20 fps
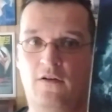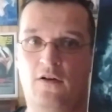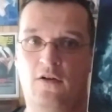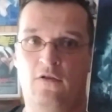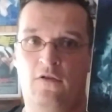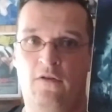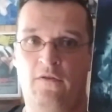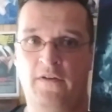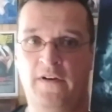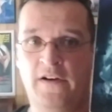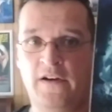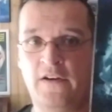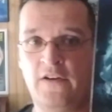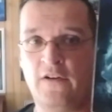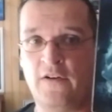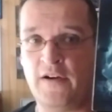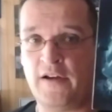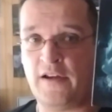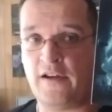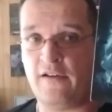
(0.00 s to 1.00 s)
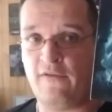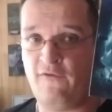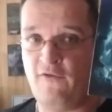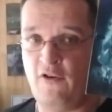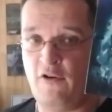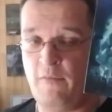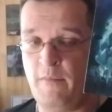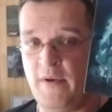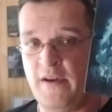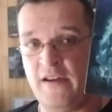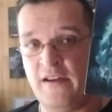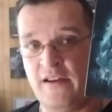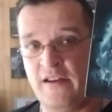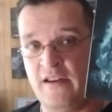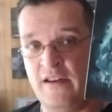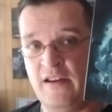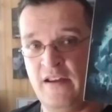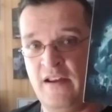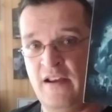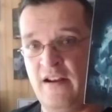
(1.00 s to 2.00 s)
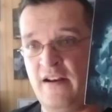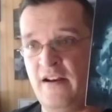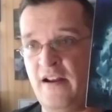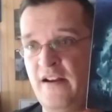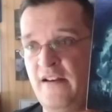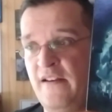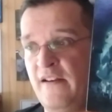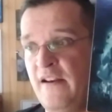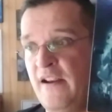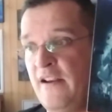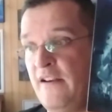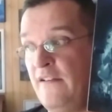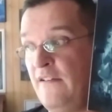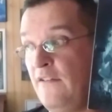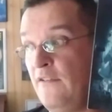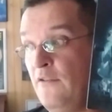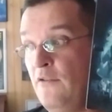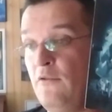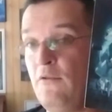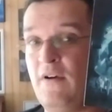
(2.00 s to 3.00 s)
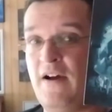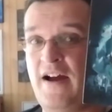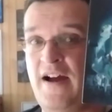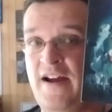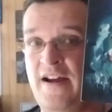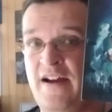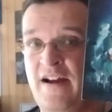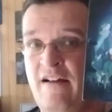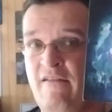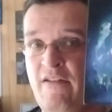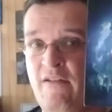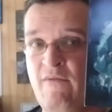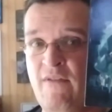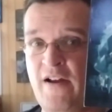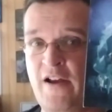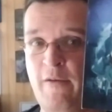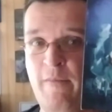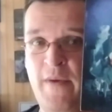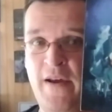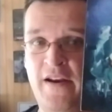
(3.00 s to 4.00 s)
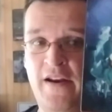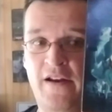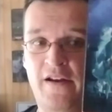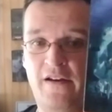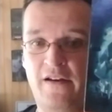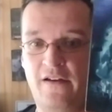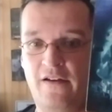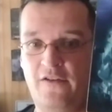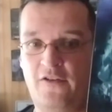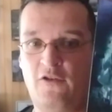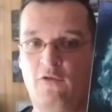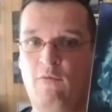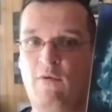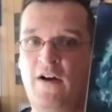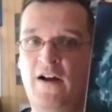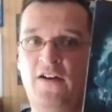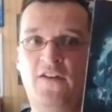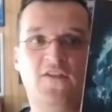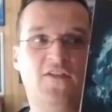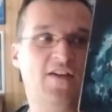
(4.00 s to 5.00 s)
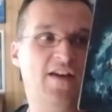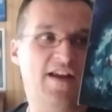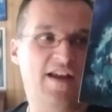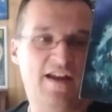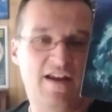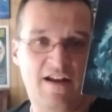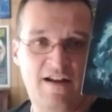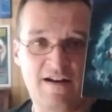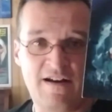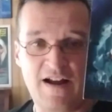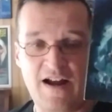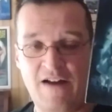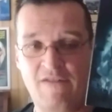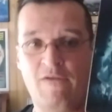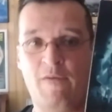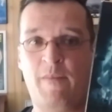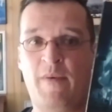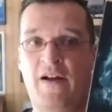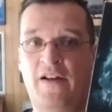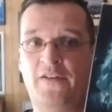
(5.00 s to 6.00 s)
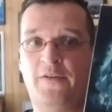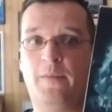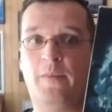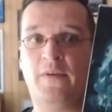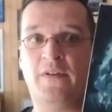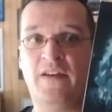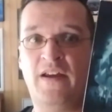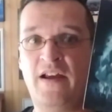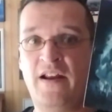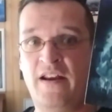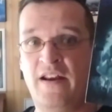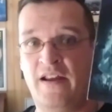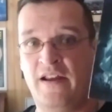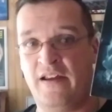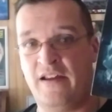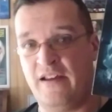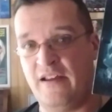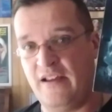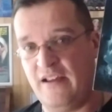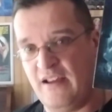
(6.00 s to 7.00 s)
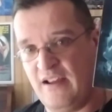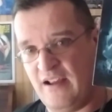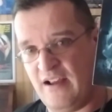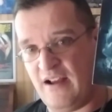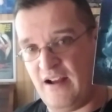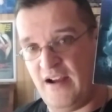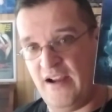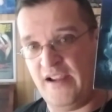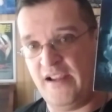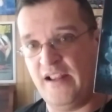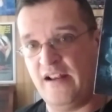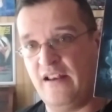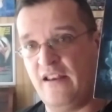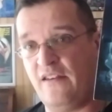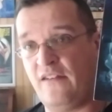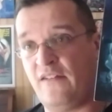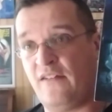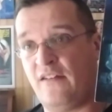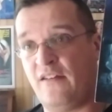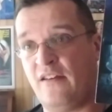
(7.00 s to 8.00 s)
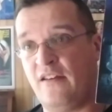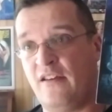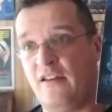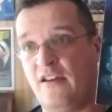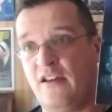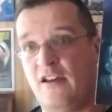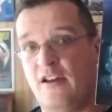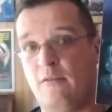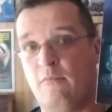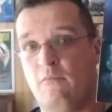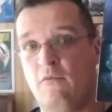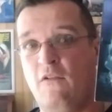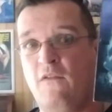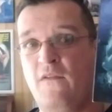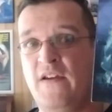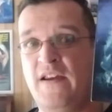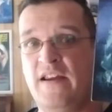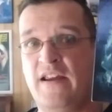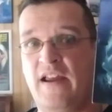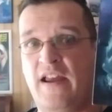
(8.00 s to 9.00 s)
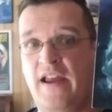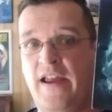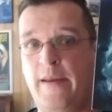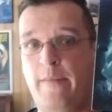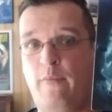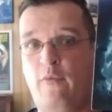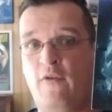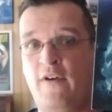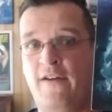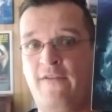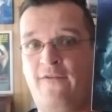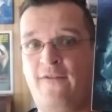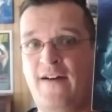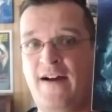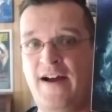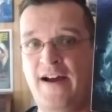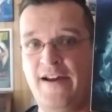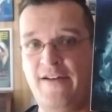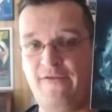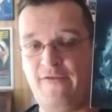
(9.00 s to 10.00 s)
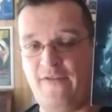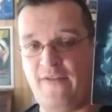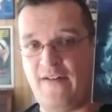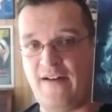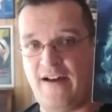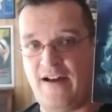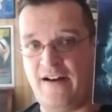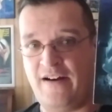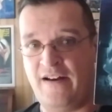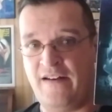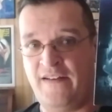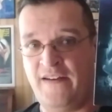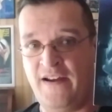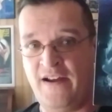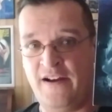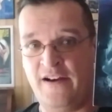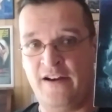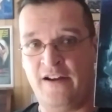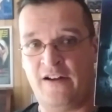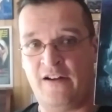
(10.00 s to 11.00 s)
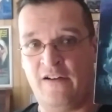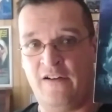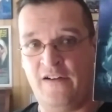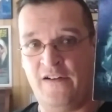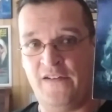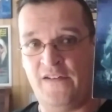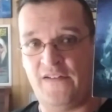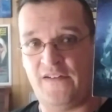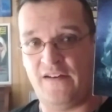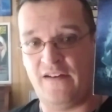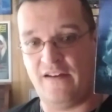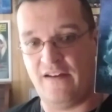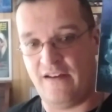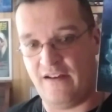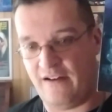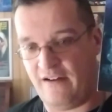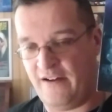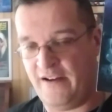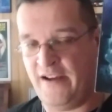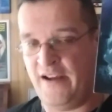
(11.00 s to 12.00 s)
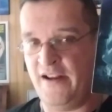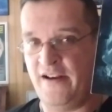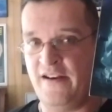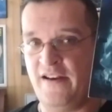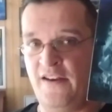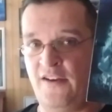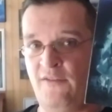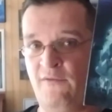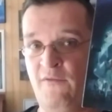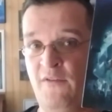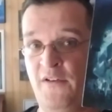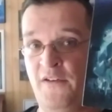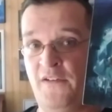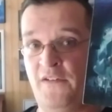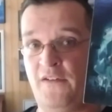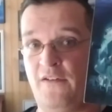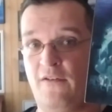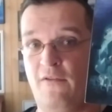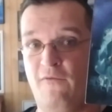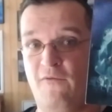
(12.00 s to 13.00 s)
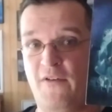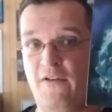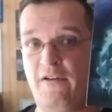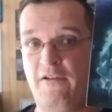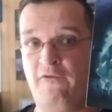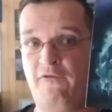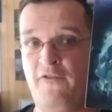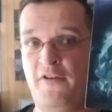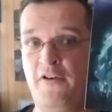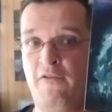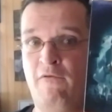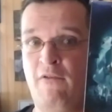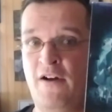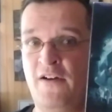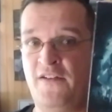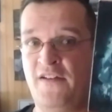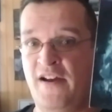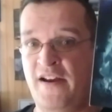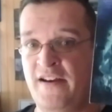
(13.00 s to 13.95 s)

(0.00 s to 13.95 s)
Alone in the Dark from 1982. I highly recommend it to watch and out of possible 10. I give this movie 8.5 out of 10 because, again, this was very fun watching.